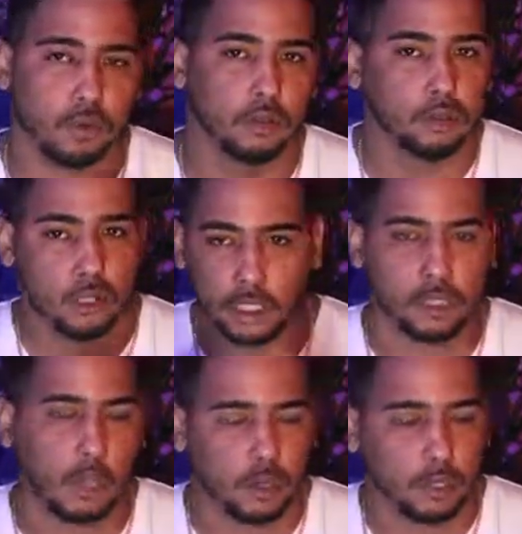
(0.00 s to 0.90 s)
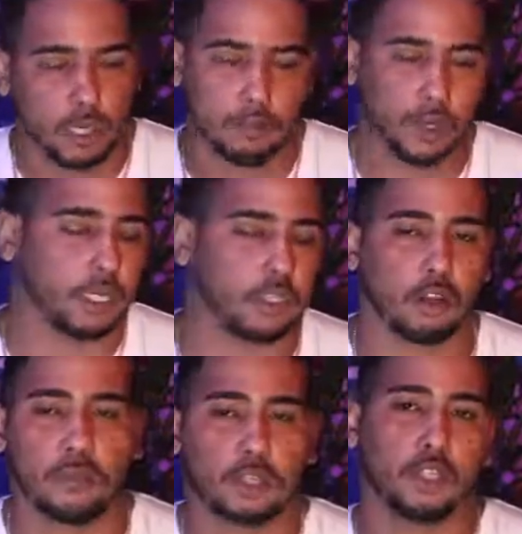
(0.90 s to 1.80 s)
these are going to be the main
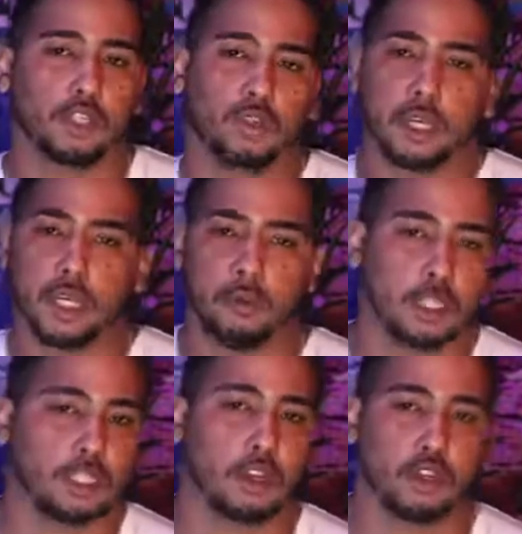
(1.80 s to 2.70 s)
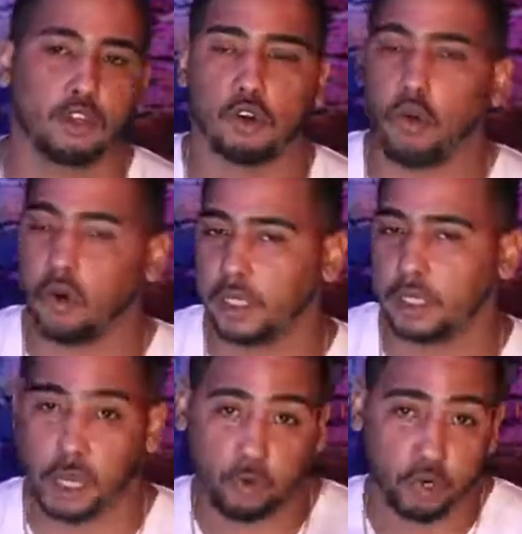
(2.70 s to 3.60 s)
topics that you're going to hear me touch on all the time.
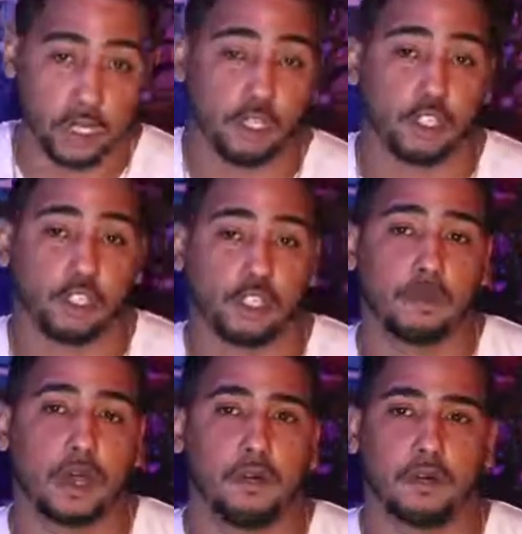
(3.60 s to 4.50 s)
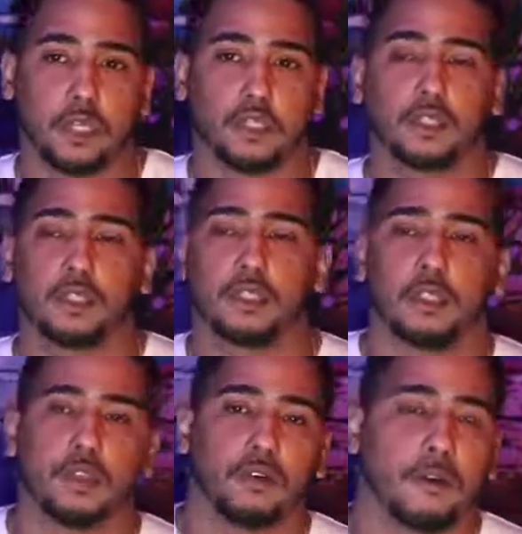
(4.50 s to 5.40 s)
Relationship advice,
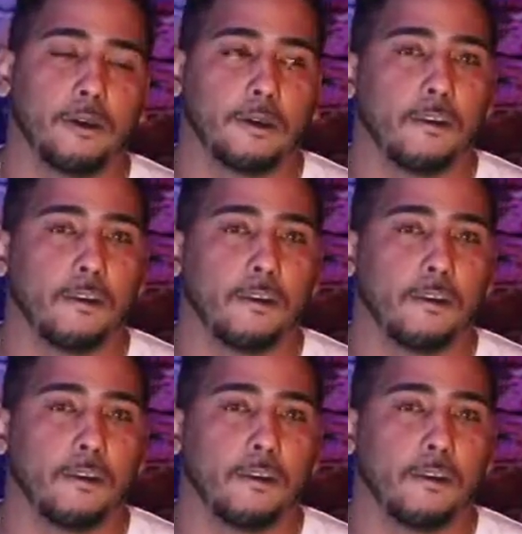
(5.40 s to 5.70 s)
all right?